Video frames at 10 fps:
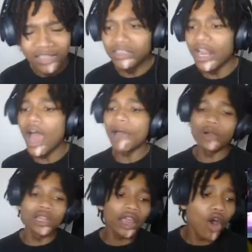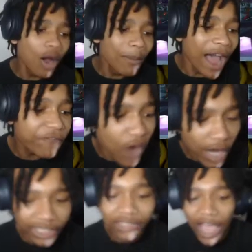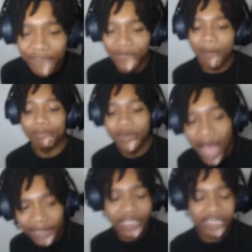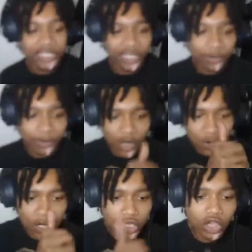Nah, bro, like all my fucking life, I'm blocking this nigga, bro.